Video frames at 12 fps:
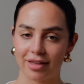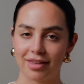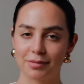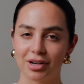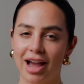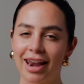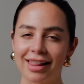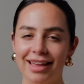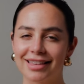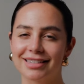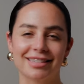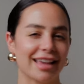it, themes are kind of like
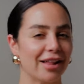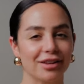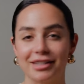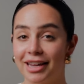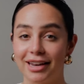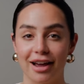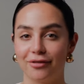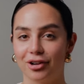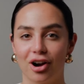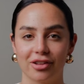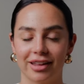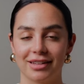the skeleton of your
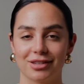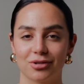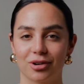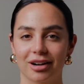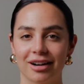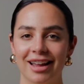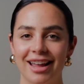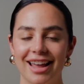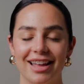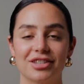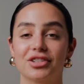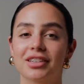online store.
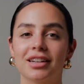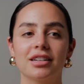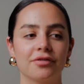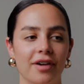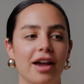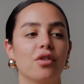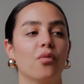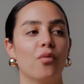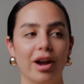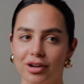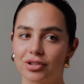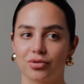It's just gonna define
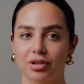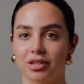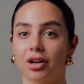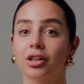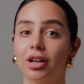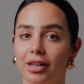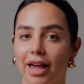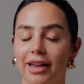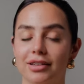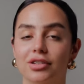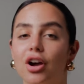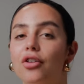what your store is gonna look like.
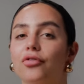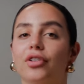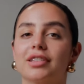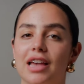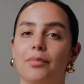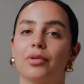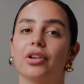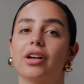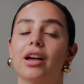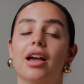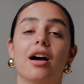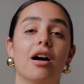So, for example,
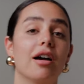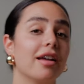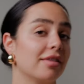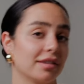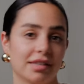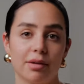in this